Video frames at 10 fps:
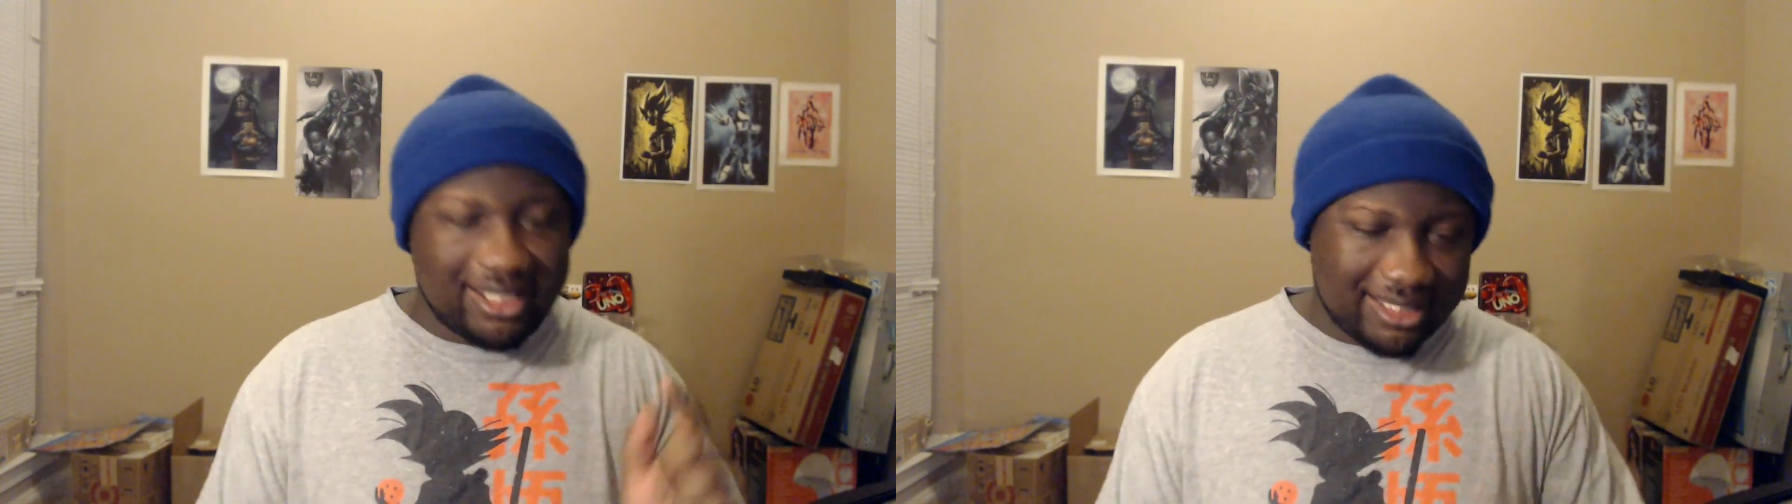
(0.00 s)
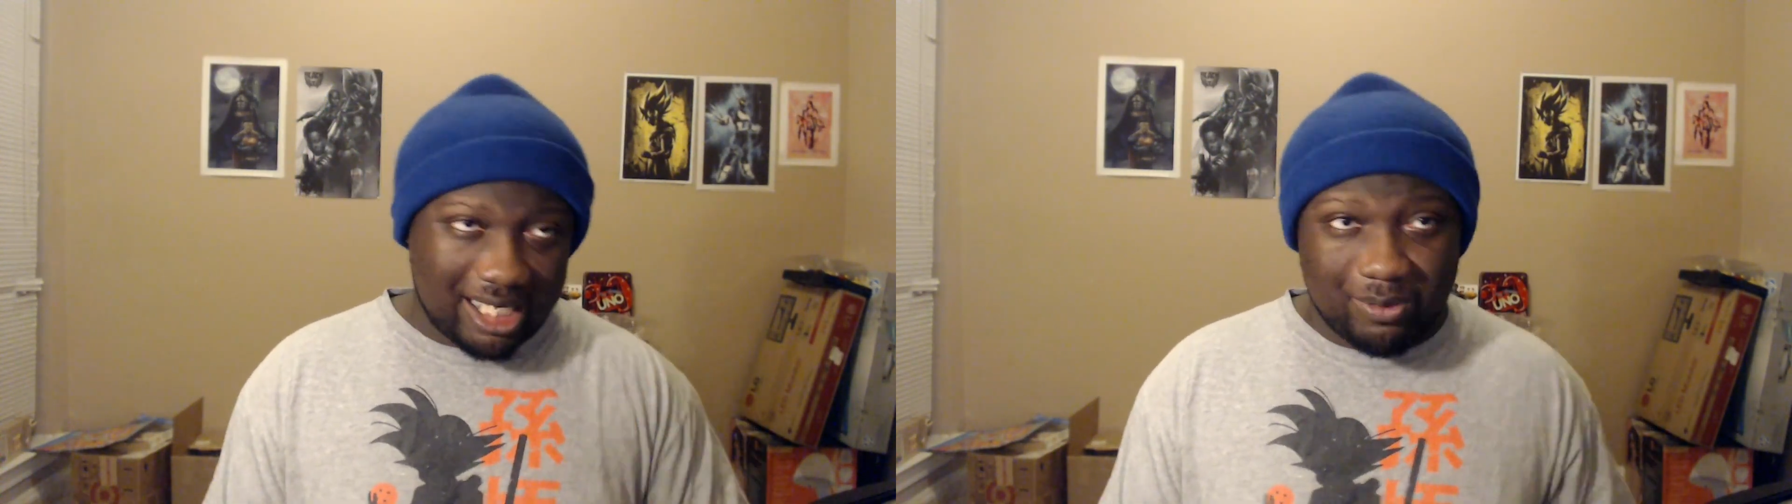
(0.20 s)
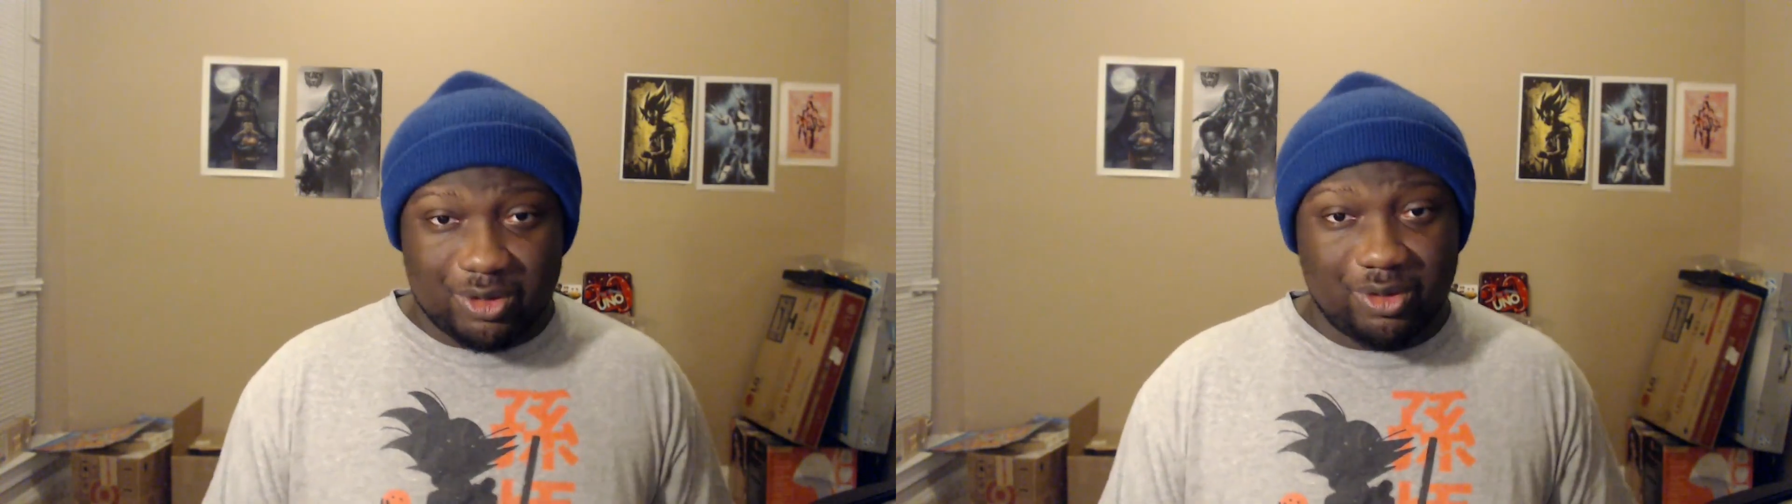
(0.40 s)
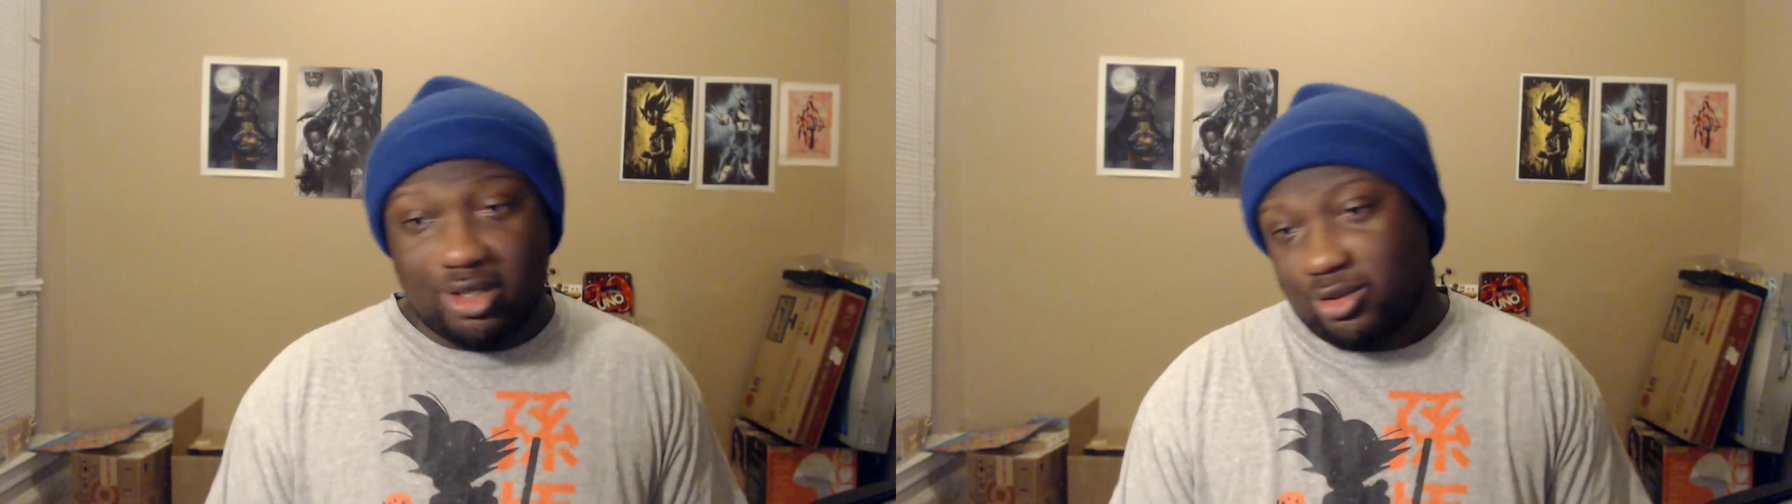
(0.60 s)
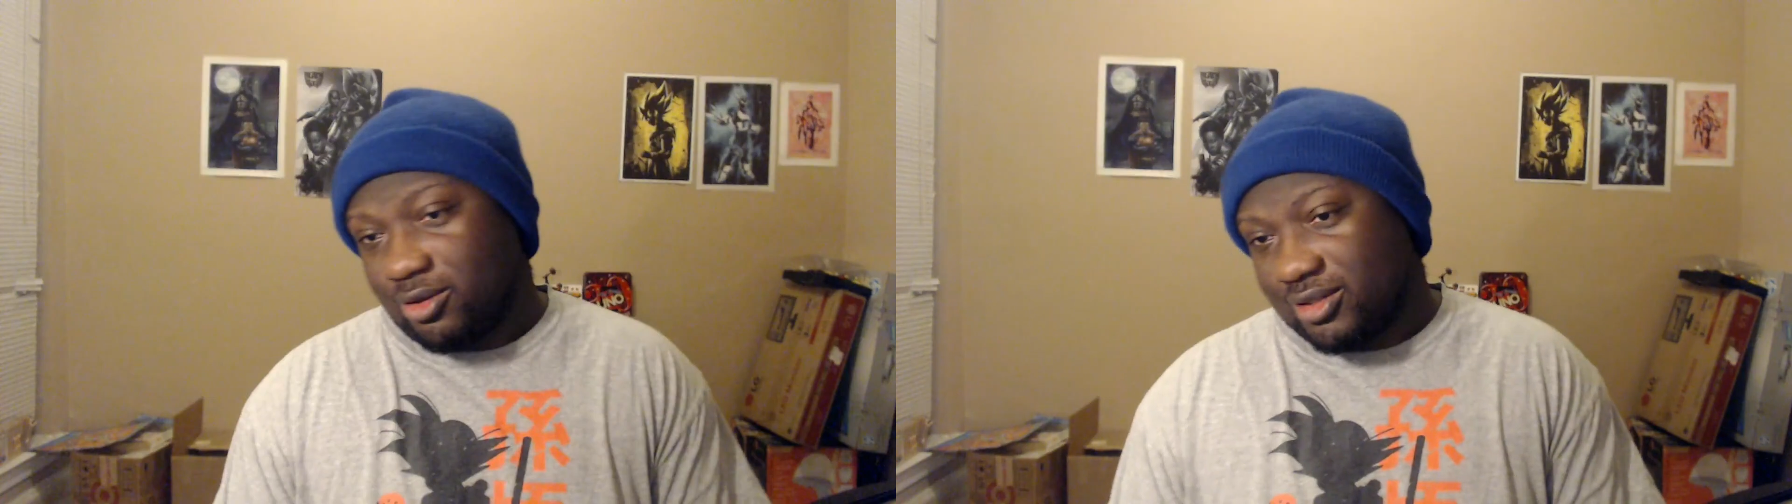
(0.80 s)
Cybertron,
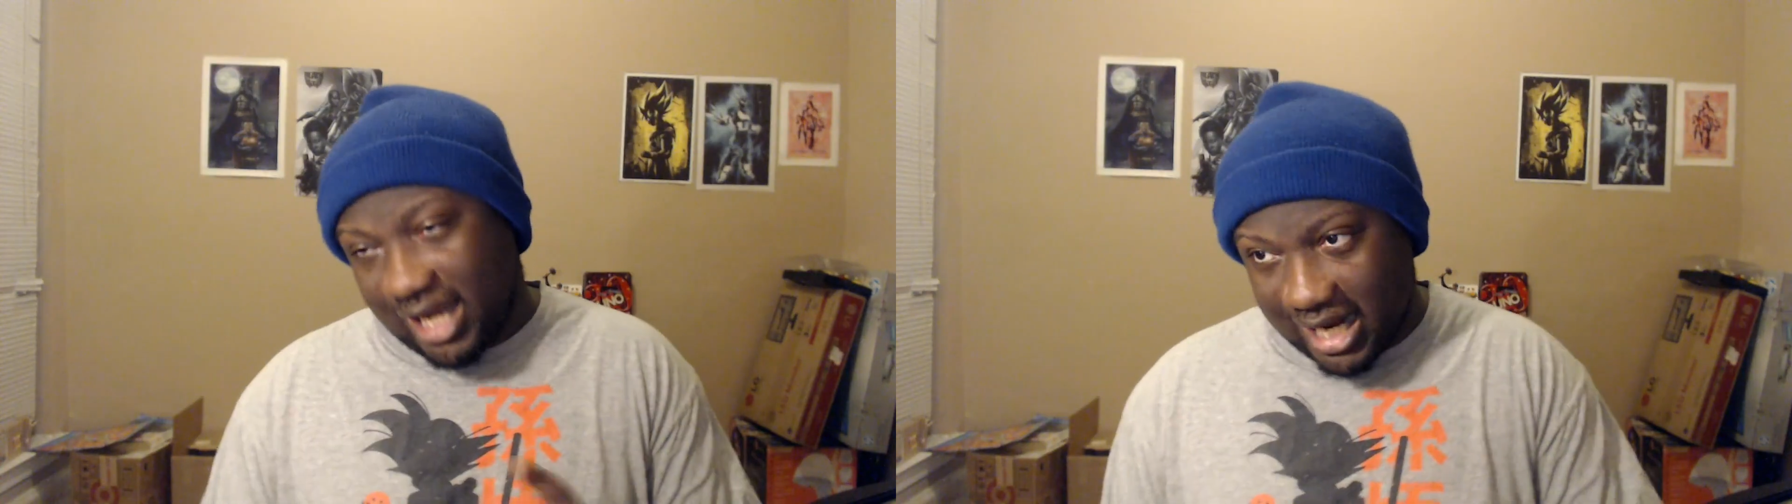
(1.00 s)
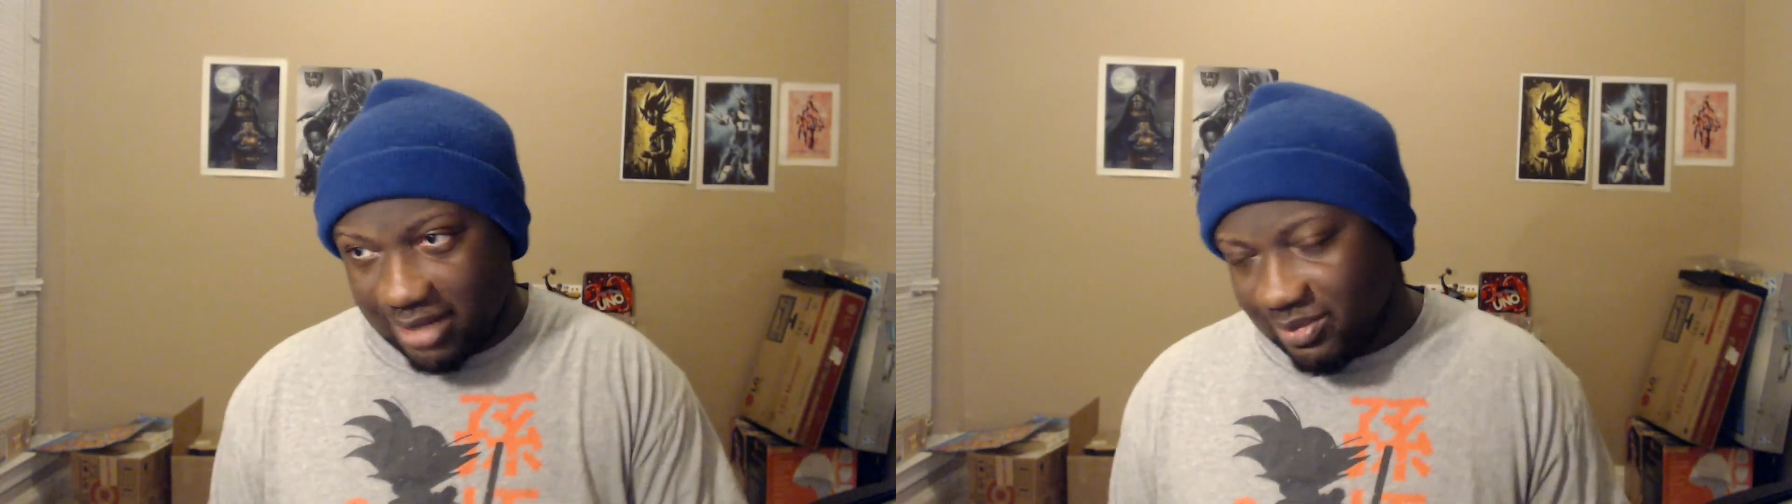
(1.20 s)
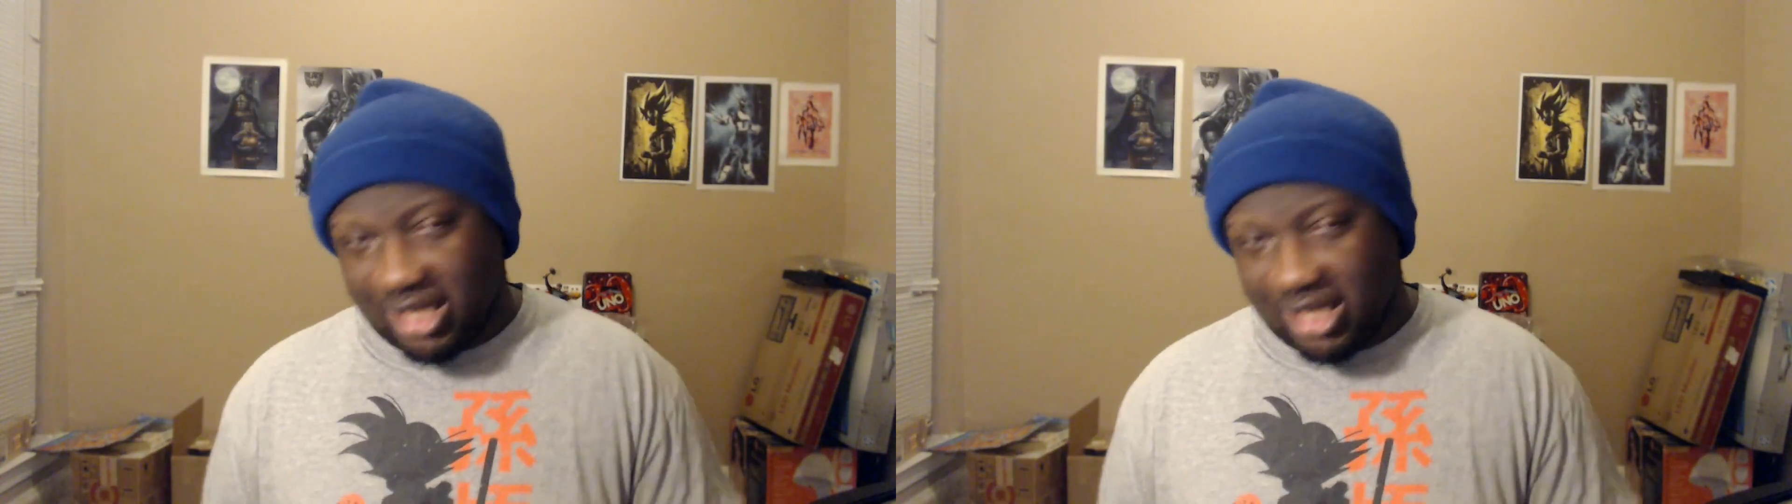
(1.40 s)
of course, anime.